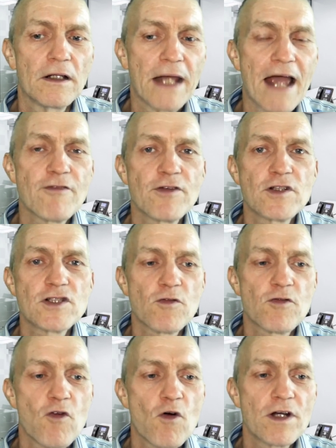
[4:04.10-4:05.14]
average of
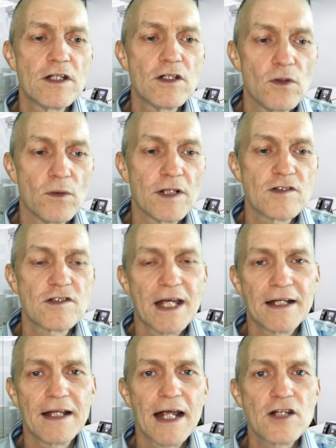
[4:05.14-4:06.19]
14 units, and
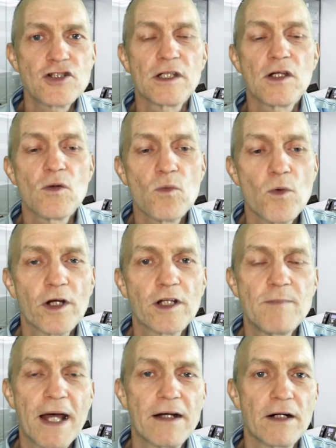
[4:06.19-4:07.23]
that actually worked
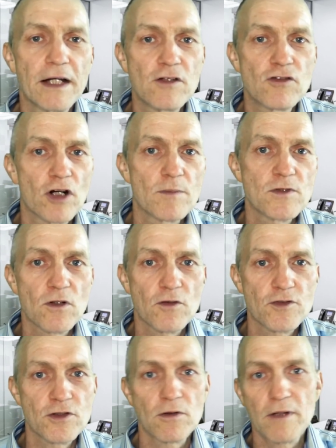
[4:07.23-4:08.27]
better in terms of
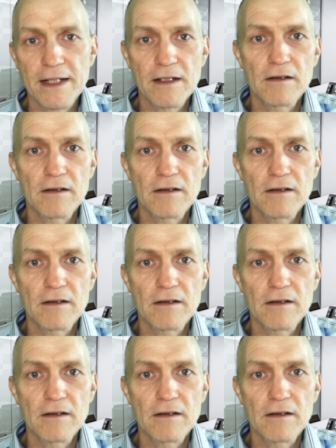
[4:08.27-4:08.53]
sort of like